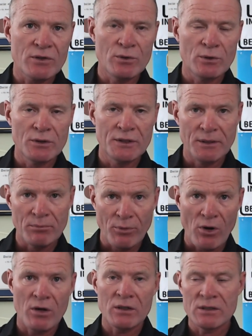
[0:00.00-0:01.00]
School in
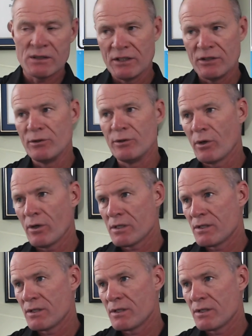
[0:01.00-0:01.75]
Bronx in New York.